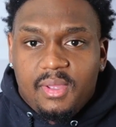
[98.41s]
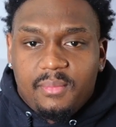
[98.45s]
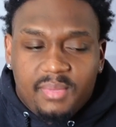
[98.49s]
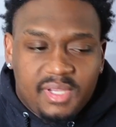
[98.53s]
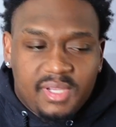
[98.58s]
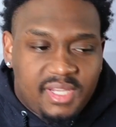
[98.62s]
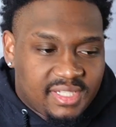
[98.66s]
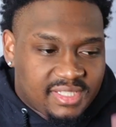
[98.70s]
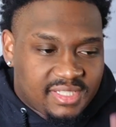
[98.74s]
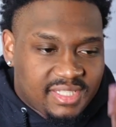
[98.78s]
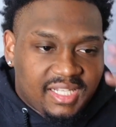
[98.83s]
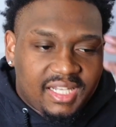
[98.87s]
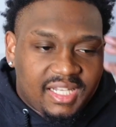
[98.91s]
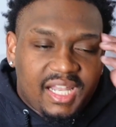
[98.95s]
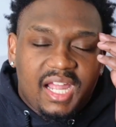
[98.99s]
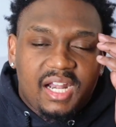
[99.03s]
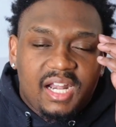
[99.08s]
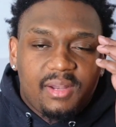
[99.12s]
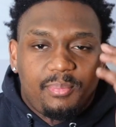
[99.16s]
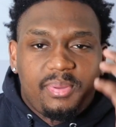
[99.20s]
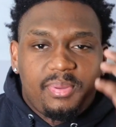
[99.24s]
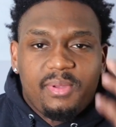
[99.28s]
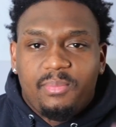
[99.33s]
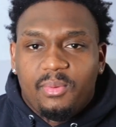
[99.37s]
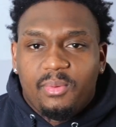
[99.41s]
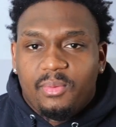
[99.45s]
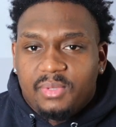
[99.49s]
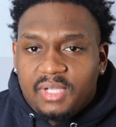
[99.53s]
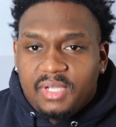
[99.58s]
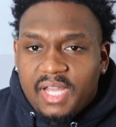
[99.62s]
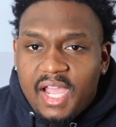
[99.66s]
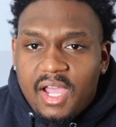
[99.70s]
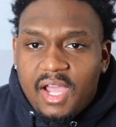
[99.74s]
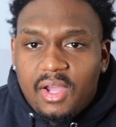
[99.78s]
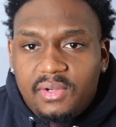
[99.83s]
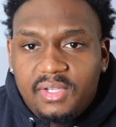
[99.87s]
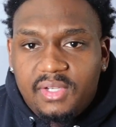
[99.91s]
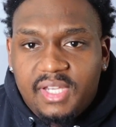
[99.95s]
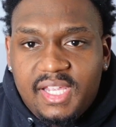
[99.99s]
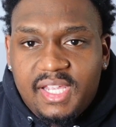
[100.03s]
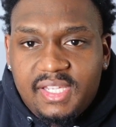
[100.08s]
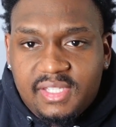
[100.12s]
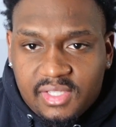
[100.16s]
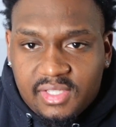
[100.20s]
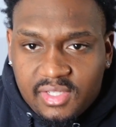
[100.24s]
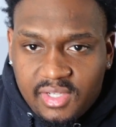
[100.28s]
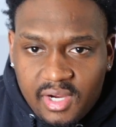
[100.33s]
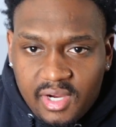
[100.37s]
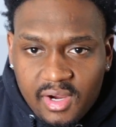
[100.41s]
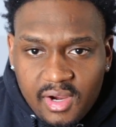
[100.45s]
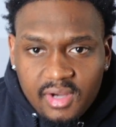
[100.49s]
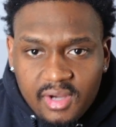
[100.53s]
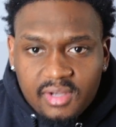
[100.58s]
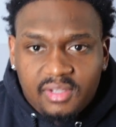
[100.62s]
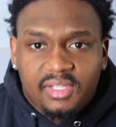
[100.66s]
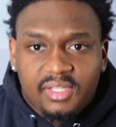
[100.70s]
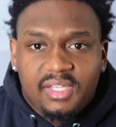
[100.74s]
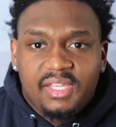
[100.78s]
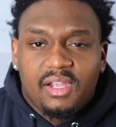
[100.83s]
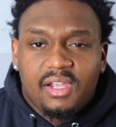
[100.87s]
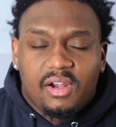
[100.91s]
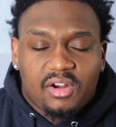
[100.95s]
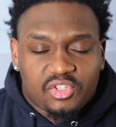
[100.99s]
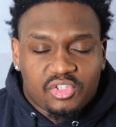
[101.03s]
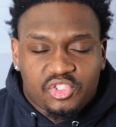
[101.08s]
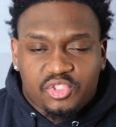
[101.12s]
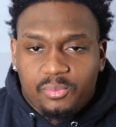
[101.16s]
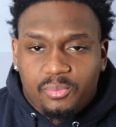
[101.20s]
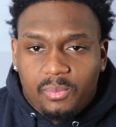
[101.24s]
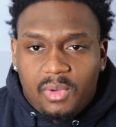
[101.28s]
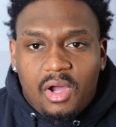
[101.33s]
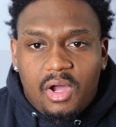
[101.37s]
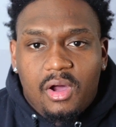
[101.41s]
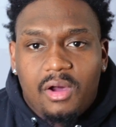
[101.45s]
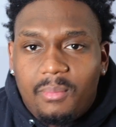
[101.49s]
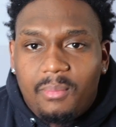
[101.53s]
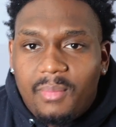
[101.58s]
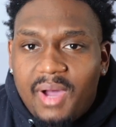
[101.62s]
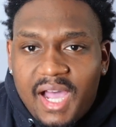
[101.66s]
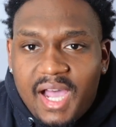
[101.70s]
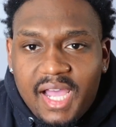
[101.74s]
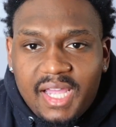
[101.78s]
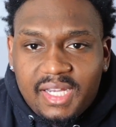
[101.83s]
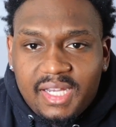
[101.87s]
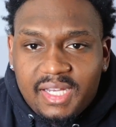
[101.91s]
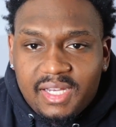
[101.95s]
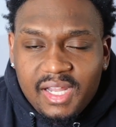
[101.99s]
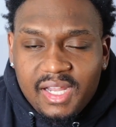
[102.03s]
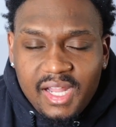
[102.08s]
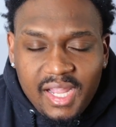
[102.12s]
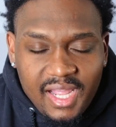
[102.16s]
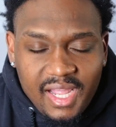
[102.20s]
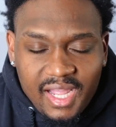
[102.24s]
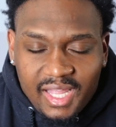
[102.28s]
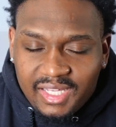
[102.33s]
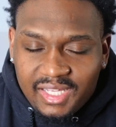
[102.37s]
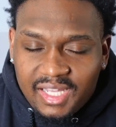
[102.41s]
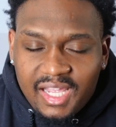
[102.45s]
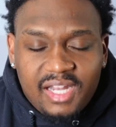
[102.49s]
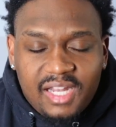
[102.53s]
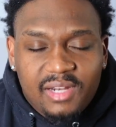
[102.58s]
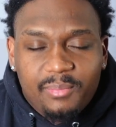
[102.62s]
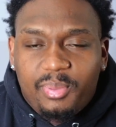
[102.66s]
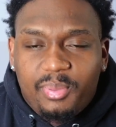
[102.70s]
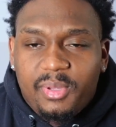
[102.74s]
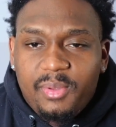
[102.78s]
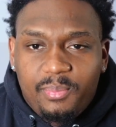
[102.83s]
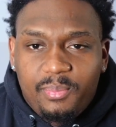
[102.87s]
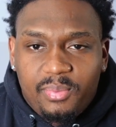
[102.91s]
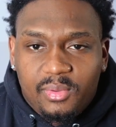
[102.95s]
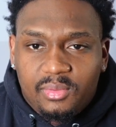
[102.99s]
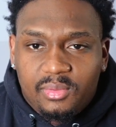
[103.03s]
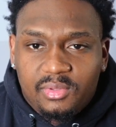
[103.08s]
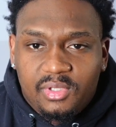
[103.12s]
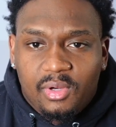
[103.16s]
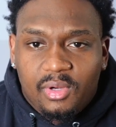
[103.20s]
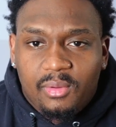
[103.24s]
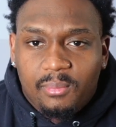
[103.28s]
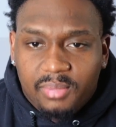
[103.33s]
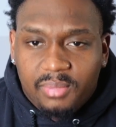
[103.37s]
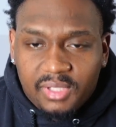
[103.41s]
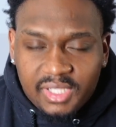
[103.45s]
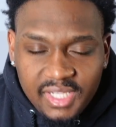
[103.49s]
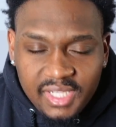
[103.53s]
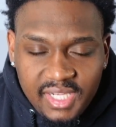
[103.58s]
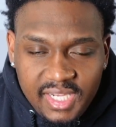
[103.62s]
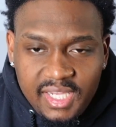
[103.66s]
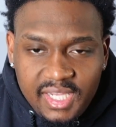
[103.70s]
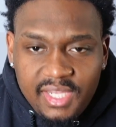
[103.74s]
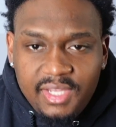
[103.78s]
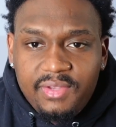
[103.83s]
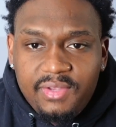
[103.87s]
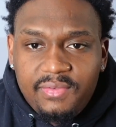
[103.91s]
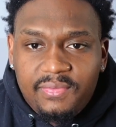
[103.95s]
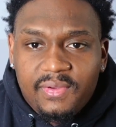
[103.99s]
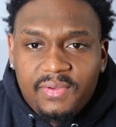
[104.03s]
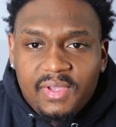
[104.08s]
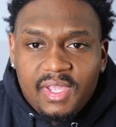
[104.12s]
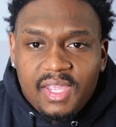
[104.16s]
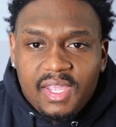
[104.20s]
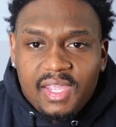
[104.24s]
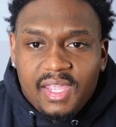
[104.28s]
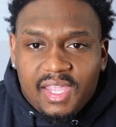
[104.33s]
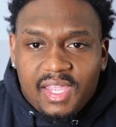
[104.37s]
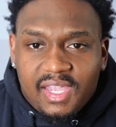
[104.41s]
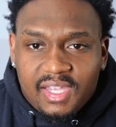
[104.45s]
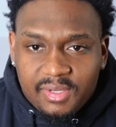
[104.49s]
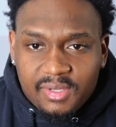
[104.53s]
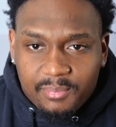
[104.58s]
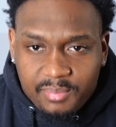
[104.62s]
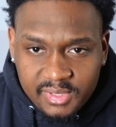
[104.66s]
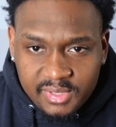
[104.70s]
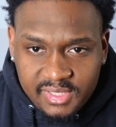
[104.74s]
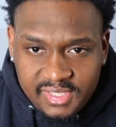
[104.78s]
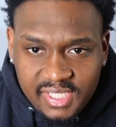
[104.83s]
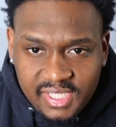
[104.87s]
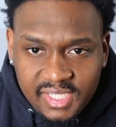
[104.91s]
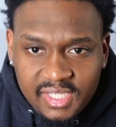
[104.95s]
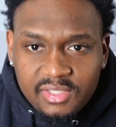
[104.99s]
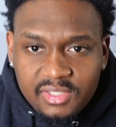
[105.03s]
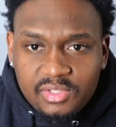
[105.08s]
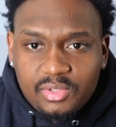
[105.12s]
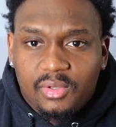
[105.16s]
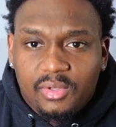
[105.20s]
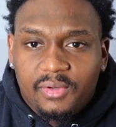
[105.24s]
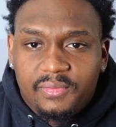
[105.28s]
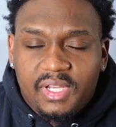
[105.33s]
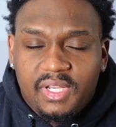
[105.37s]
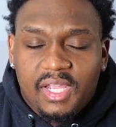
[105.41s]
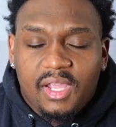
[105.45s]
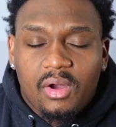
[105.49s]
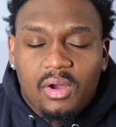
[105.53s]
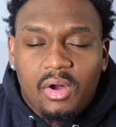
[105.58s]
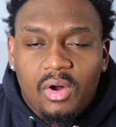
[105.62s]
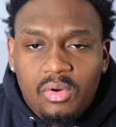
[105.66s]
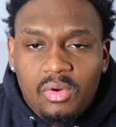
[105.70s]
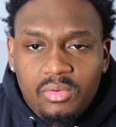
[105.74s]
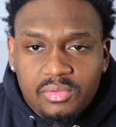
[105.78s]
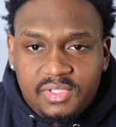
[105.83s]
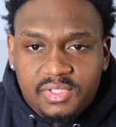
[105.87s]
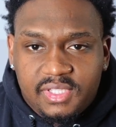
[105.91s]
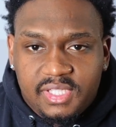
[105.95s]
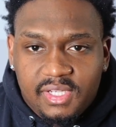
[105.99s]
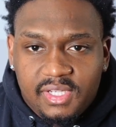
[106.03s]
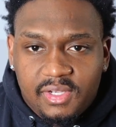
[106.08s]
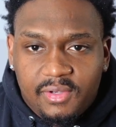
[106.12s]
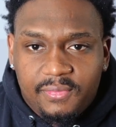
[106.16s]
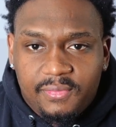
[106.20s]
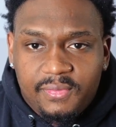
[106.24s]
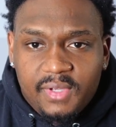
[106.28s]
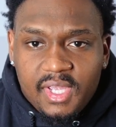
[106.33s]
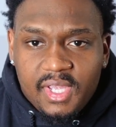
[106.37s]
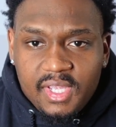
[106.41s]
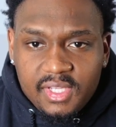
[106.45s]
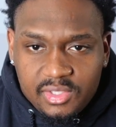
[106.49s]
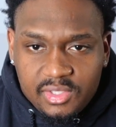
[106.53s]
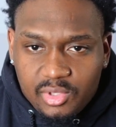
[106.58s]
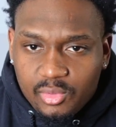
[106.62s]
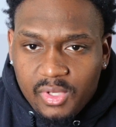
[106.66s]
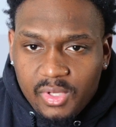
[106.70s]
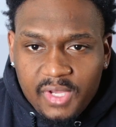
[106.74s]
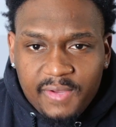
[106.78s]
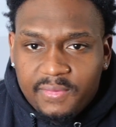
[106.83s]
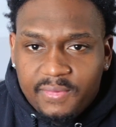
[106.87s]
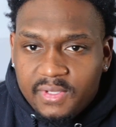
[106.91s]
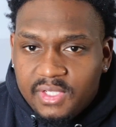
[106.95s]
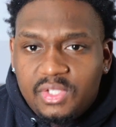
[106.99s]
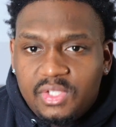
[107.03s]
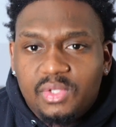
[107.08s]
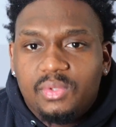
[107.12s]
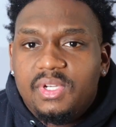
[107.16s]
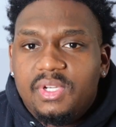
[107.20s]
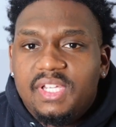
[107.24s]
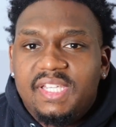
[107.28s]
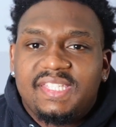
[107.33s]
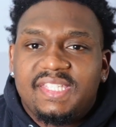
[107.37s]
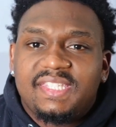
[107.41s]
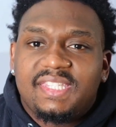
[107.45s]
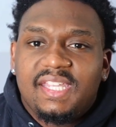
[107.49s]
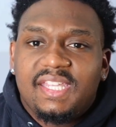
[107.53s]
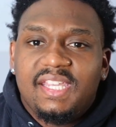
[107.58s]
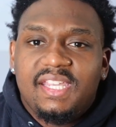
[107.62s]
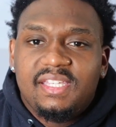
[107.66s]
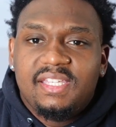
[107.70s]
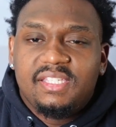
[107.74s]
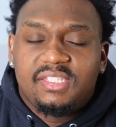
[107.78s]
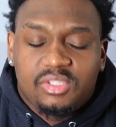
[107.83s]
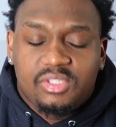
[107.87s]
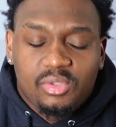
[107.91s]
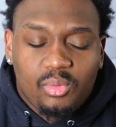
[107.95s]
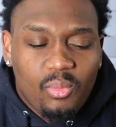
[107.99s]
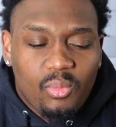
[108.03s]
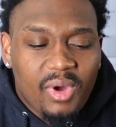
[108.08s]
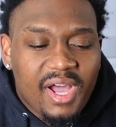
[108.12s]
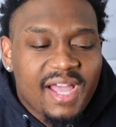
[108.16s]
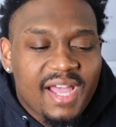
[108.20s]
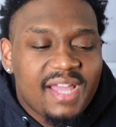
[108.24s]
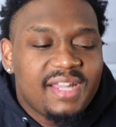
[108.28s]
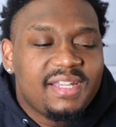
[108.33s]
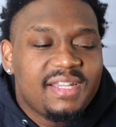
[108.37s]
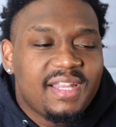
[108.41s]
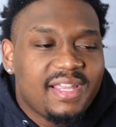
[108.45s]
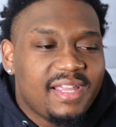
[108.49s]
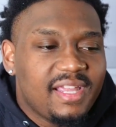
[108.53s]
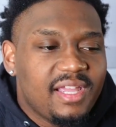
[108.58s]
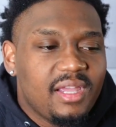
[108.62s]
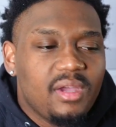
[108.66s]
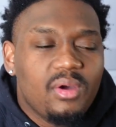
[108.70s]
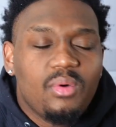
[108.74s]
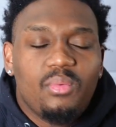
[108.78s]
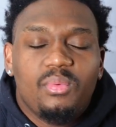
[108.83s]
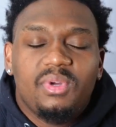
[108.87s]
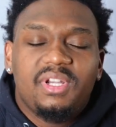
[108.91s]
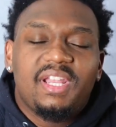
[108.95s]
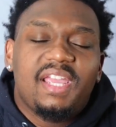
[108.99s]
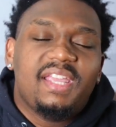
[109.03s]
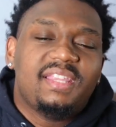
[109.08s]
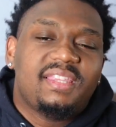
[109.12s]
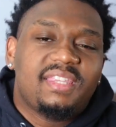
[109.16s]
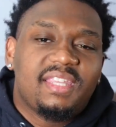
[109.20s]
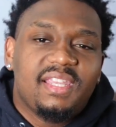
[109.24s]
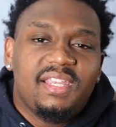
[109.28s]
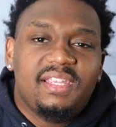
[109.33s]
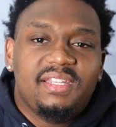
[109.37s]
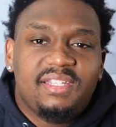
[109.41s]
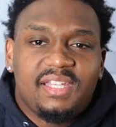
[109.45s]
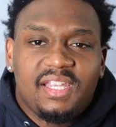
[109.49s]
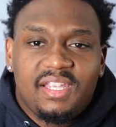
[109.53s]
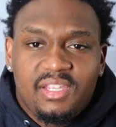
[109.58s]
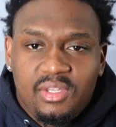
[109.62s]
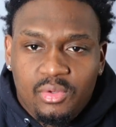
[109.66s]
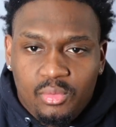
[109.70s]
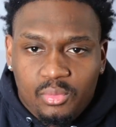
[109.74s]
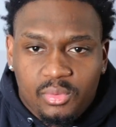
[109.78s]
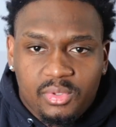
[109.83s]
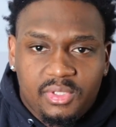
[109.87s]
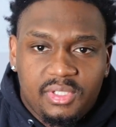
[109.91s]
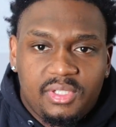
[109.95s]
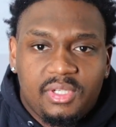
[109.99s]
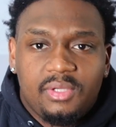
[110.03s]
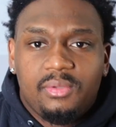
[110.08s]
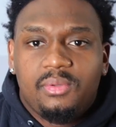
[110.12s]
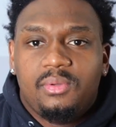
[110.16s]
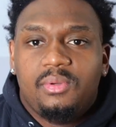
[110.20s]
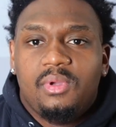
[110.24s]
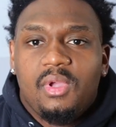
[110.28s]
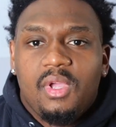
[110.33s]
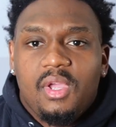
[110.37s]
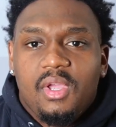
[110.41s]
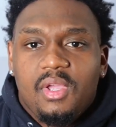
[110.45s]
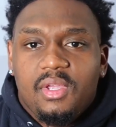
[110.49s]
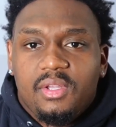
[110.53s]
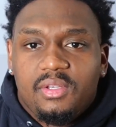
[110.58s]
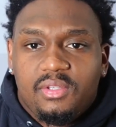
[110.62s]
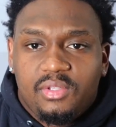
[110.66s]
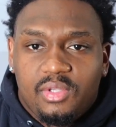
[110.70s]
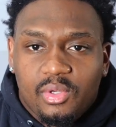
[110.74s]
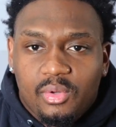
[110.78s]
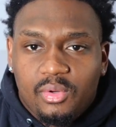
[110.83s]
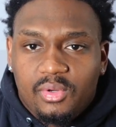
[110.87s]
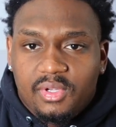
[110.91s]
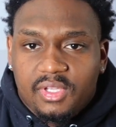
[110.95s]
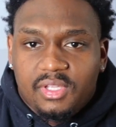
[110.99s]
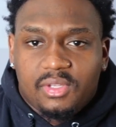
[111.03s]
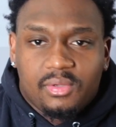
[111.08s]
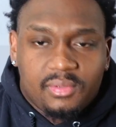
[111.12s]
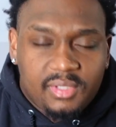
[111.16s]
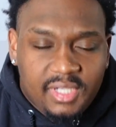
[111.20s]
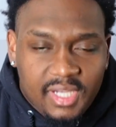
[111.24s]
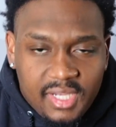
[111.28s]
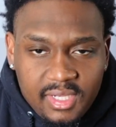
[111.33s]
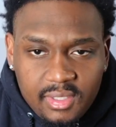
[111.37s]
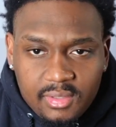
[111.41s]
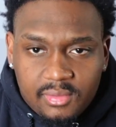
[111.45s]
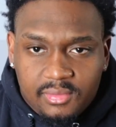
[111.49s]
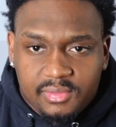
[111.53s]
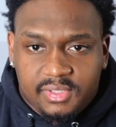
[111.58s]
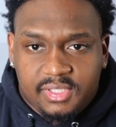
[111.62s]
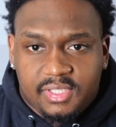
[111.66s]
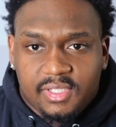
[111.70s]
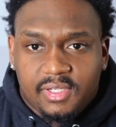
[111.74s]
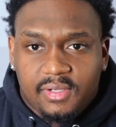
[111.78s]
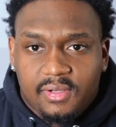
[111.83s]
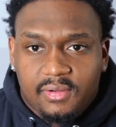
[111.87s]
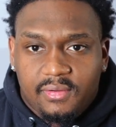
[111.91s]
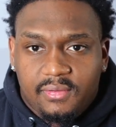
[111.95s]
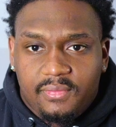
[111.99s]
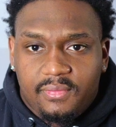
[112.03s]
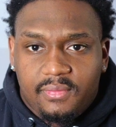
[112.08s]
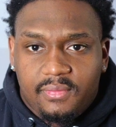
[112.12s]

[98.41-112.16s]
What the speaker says: Because a lot of people nowadays are small-minded. A lot of people don't believe in the potential of their own self to even do these things. So why in the hell would they think that you would do it your dang on self?